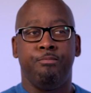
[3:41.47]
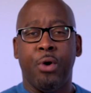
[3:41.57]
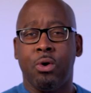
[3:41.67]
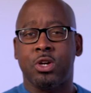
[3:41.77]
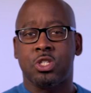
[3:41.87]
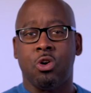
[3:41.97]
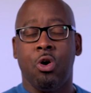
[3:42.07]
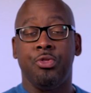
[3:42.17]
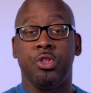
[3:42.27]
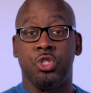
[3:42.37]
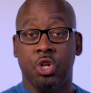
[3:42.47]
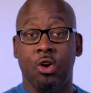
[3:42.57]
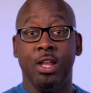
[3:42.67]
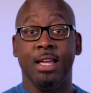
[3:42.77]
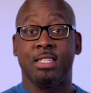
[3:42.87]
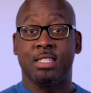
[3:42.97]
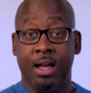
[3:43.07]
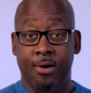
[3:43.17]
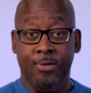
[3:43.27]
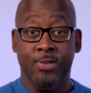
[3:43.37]
focus on the journey
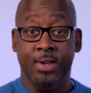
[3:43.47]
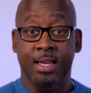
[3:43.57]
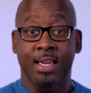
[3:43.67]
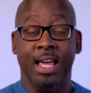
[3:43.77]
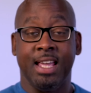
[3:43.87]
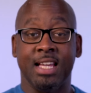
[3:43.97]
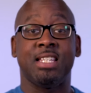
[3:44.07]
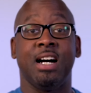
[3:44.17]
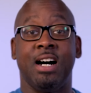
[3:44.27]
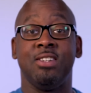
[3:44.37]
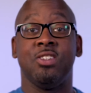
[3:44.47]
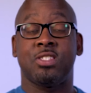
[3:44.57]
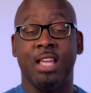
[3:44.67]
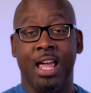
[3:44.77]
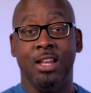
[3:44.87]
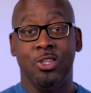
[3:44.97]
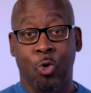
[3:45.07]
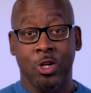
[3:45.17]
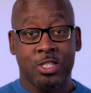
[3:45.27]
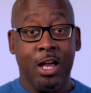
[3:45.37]
itself and get to understand
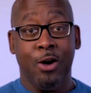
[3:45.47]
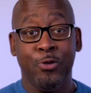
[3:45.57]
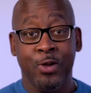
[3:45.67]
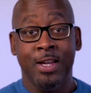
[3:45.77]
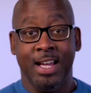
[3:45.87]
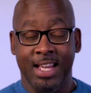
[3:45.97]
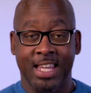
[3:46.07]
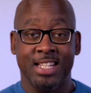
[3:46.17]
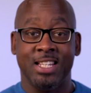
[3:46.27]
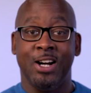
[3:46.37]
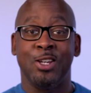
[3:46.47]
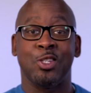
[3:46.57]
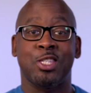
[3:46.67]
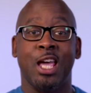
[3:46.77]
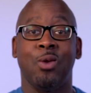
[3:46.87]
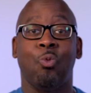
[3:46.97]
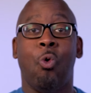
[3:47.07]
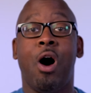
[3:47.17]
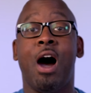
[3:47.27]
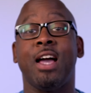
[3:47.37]
yourself and get to understand
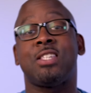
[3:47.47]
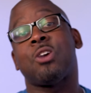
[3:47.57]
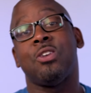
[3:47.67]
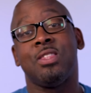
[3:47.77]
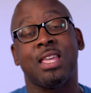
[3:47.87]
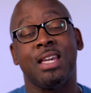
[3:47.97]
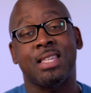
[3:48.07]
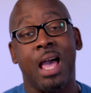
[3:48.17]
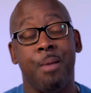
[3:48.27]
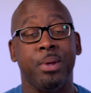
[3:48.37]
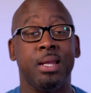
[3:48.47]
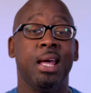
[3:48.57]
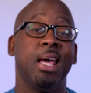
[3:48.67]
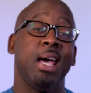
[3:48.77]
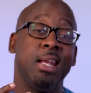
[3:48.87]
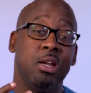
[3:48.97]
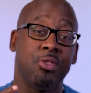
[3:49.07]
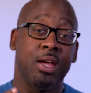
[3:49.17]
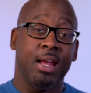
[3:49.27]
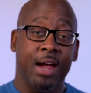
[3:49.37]
why certain things happen and know
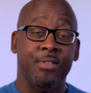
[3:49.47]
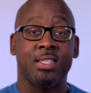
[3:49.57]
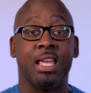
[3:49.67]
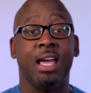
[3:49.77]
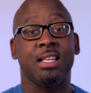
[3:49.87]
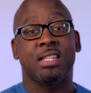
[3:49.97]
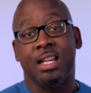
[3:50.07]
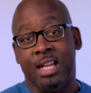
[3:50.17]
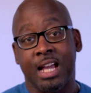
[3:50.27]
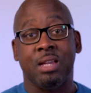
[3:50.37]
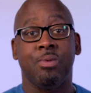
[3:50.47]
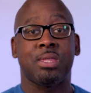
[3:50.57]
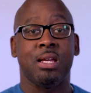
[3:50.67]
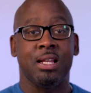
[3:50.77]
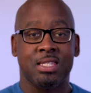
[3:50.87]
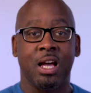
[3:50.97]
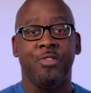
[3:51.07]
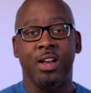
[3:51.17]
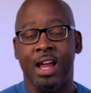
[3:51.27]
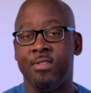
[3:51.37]
that everything is connected within itself
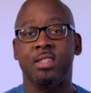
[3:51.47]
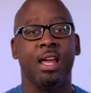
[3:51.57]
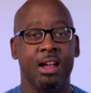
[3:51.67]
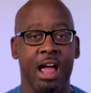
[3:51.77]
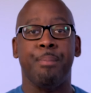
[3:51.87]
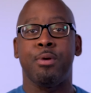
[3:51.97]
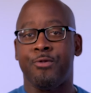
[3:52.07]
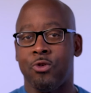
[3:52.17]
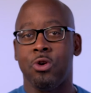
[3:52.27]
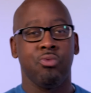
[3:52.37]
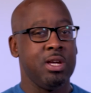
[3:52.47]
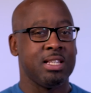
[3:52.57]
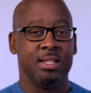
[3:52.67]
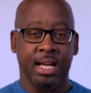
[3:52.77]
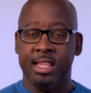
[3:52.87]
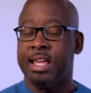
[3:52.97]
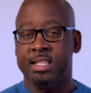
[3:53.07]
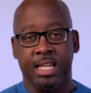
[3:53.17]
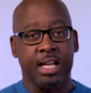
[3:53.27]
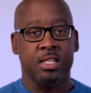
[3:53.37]
and everything happens for a reason. Nothing
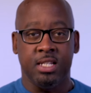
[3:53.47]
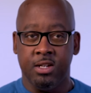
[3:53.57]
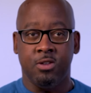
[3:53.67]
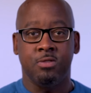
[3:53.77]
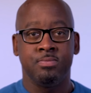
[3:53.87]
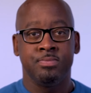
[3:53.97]
is accidental.